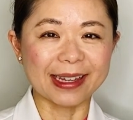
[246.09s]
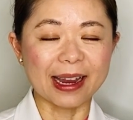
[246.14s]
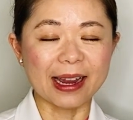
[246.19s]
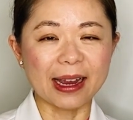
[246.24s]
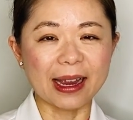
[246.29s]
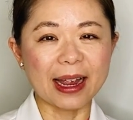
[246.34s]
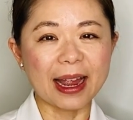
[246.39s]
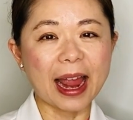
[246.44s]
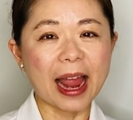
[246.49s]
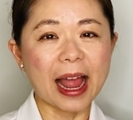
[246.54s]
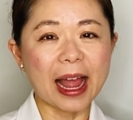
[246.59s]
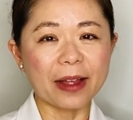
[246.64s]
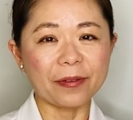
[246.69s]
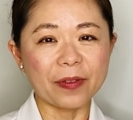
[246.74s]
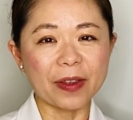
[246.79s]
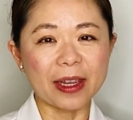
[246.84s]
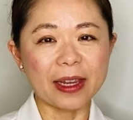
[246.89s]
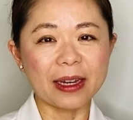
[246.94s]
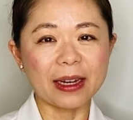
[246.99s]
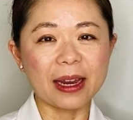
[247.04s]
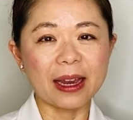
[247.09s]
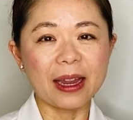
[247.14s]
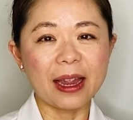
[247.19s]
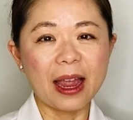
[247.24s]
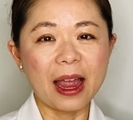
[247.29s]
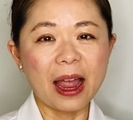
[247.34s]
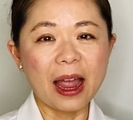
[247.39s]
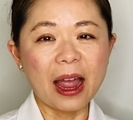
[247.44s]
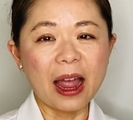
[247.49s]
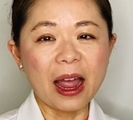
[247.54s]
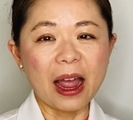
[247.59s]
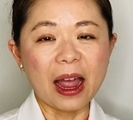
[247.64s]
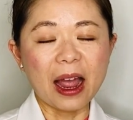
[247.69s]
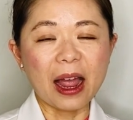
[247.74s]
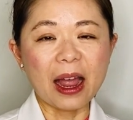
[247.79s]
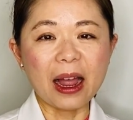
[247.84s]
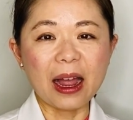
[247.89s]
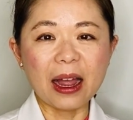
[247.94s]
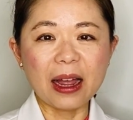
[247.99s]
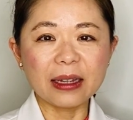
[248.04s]
Having
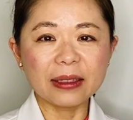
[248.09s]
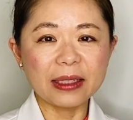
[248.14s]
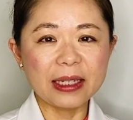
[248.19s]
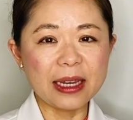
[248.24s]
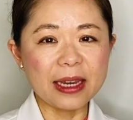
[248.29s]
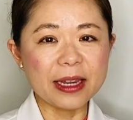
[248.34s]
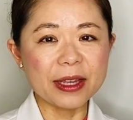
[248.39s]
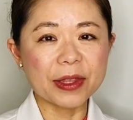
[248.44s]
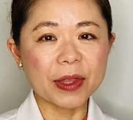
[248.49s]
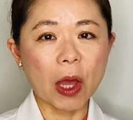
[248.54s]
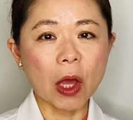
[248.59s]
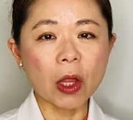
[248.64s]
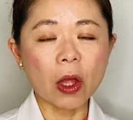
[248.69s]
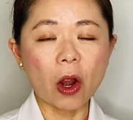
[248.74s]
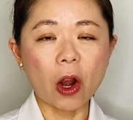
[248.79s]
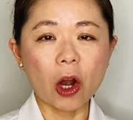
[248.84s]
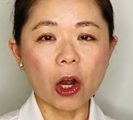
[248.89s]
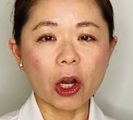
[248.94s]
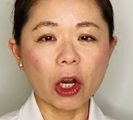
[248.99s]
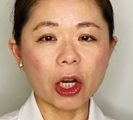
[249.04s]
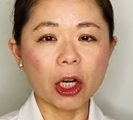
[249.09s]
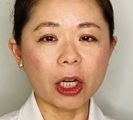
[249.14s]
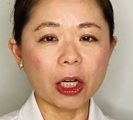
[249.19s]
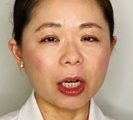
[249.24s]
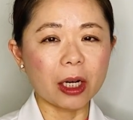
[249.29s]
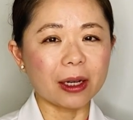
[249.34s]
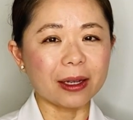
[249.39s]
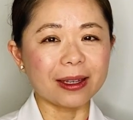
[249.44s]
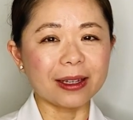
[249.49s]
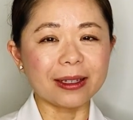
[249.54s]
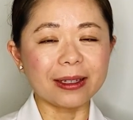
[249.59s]
teeth that are